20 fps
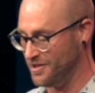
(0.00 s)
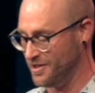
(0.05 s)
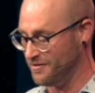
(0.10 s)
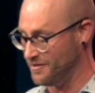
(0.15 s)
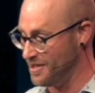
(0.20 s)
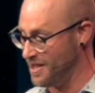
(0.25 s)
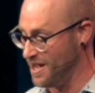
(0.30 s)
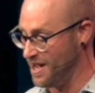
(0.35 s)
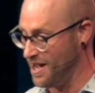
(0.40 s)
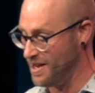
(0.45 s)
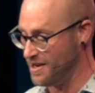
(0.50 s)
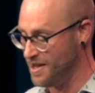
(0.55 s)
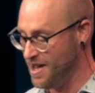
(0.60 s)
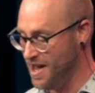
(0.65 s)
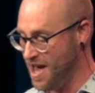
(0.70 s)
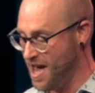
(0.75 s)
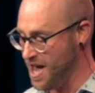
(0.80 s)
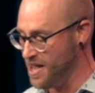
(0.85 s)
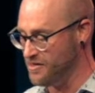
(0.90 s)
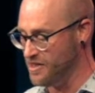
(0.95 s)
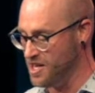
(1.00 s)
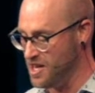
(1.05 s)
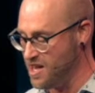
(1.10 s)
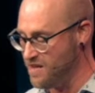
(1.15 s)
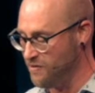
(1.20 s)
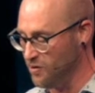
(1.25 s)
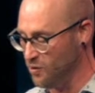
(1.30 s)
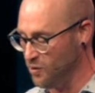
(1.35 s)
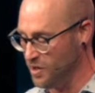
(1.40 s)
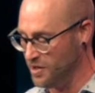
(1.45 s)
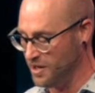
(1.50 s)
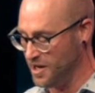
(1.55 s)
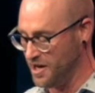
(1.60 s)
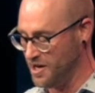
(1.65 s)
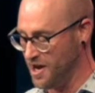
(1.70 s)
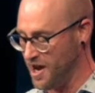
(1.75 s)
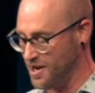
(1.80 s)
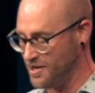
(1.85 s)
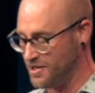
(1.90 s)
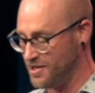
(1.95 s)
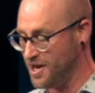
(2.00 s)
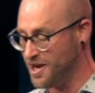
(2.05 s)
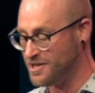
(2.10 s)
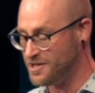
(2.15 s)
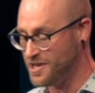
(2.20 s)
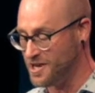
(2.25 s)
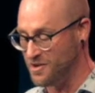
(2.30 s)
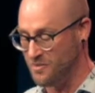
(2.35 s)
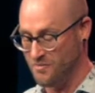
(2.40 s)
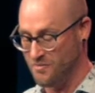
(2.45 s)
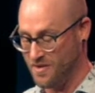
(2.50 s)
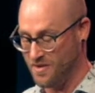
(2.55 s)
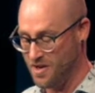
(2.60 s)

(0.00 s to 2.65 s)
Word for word: of God and the evil one cannot touch him.